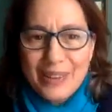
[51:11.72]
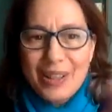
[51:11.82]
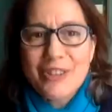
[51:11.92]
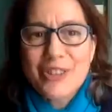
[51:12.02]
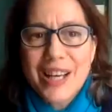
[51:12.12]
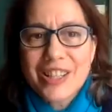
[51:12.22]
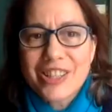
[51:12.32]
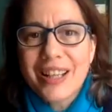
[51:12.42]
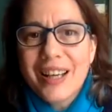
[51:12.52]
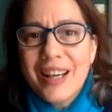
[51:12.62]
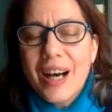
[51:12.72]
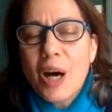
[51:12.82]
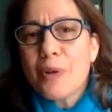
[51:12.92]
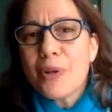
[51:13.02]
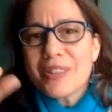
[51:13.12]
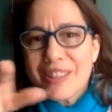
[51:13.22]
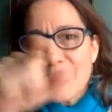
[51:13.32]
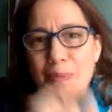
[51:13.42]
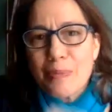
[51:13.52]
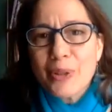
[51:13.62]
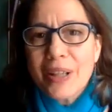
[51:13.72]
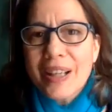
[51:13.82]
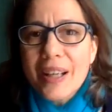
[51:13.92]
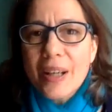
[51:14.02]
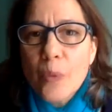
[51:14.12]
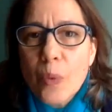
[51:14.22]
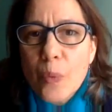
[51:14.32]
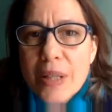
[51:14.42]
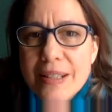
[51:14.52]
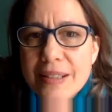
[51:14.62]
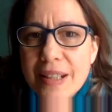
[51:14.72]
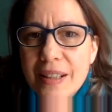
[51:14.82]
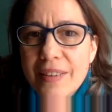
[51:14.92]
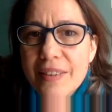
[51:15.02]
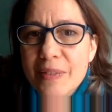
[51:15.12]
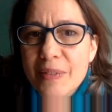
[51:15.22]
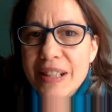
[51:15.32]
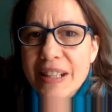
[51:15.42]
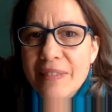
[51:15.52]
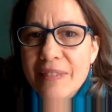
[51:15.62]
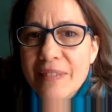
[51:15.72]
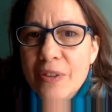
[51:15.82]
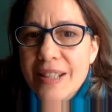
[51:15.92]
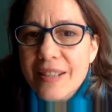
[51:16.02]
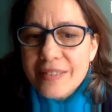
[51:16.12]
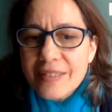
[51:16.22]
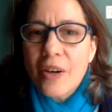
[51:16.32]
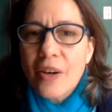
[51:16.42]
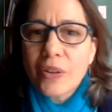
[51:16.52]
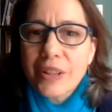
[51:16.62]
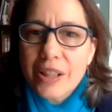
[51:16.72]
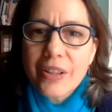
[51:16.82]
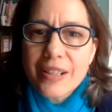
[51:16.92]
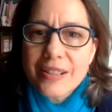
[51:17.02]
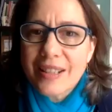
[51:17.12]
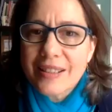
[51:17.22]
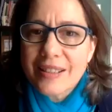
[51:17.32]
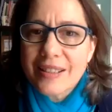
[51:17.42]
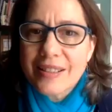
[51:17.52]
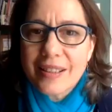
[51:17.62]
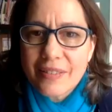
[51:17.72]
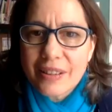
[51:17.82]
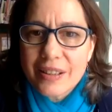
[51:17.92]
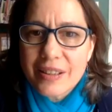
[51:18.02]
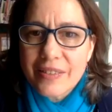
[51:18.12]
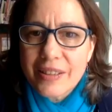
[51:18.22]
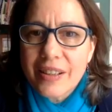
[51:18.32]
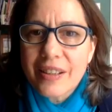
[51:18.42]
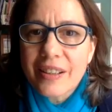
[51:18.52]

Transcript: law of attraction. I'll post, there's the book. What is the title of it? Read it for us, Steve. Oh, hold on. You guys can't see. I haven't clicked over there.